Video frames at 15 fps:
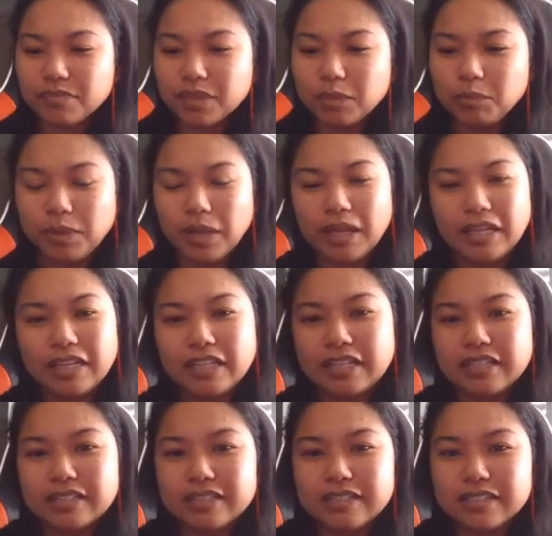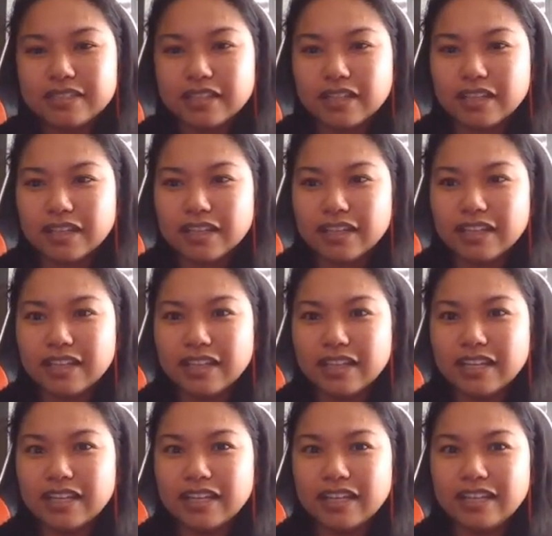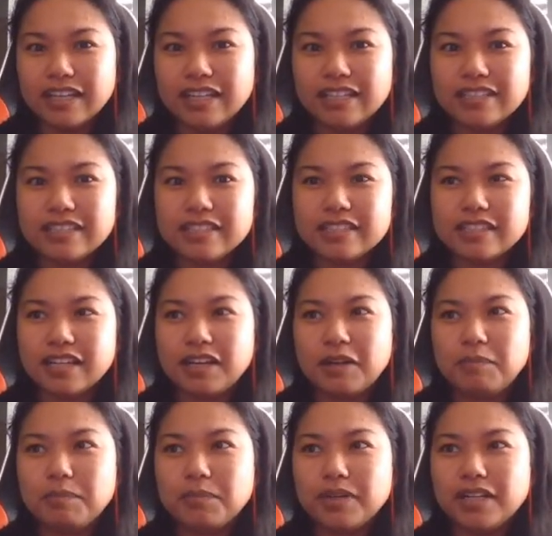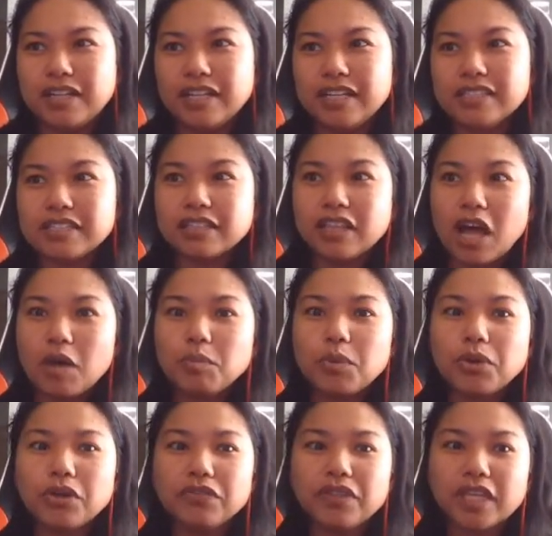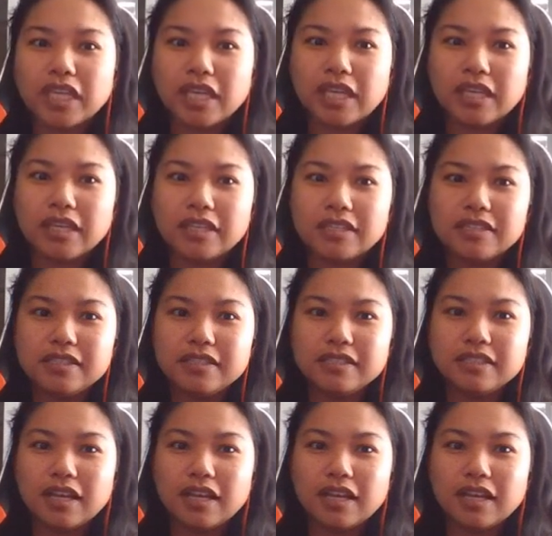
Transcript: But it's a lot more of the kids,